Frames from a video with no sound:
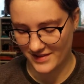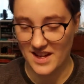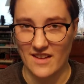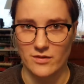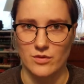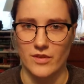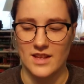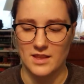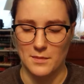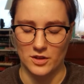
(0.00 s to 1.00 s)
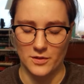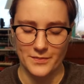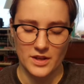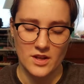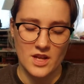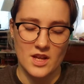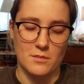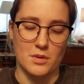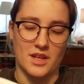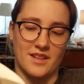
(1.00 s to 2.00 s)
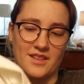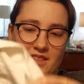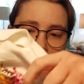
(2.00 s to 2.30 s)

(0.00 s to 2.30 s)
snafu right in the middle because